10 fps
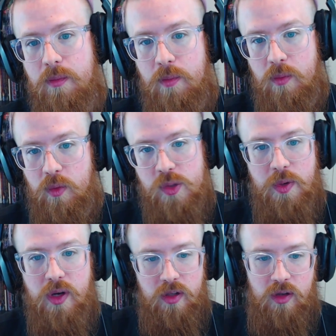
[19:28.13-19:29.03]
which we
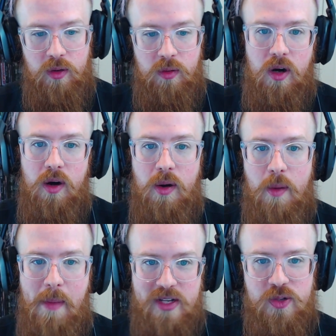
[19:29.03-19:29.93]
all know are
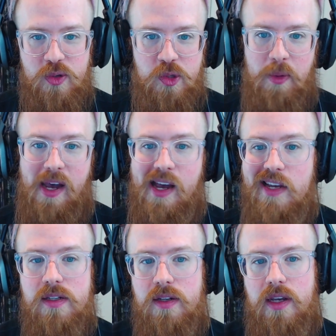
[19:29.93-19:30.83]
master
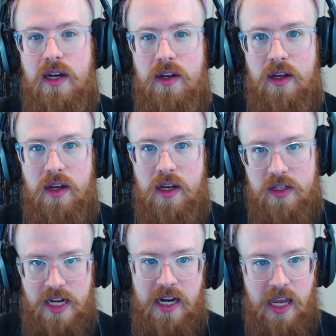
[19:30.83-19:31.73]
spies and
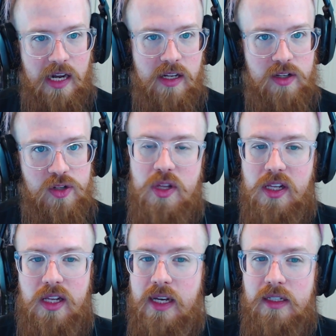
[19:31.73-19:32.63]
dedicated to the
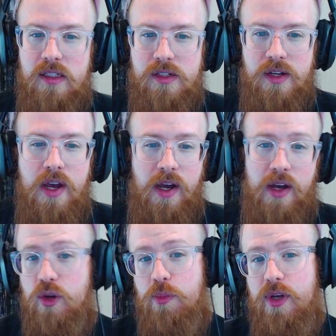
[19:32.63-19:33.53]
Alliance.
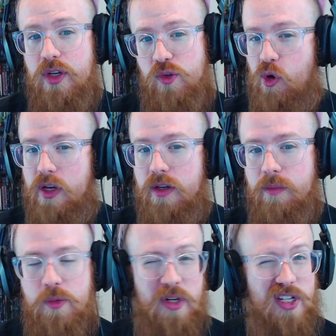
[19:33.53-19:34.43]
You can play a droid.
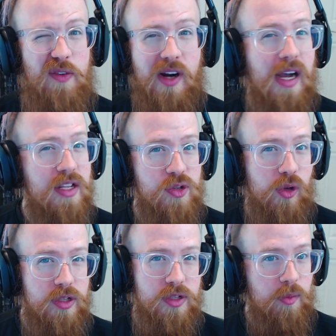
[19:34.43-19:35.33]
There's a bunch of different kinds of
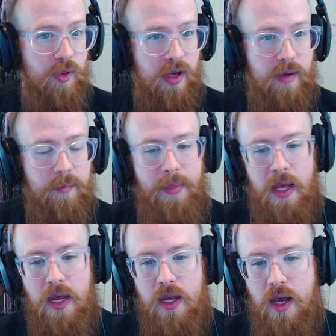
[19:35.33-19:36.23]
droids you can play.
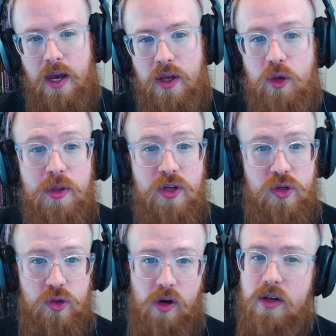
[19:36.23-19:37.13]
You can be the
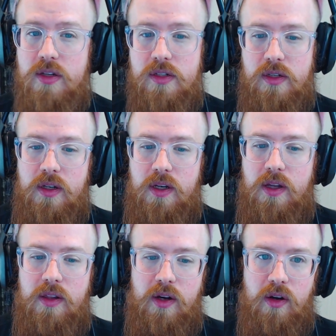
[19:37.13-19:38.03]
Duros.
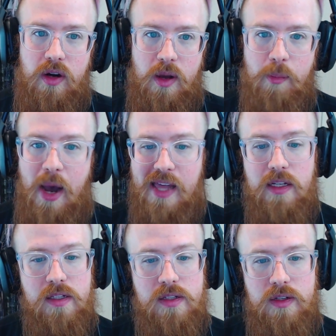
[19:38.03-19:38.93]
They're
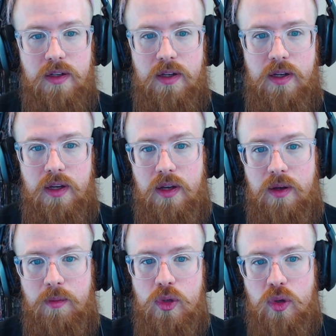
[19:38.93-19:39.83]
pilots.
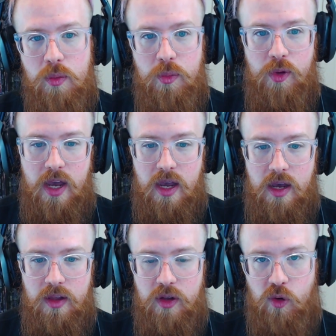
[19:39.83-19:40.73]
You can play
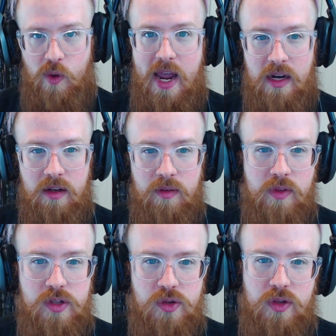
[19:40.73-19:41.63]
the Gran.
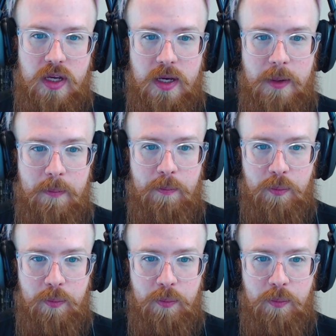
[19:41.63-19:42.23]
These are I'm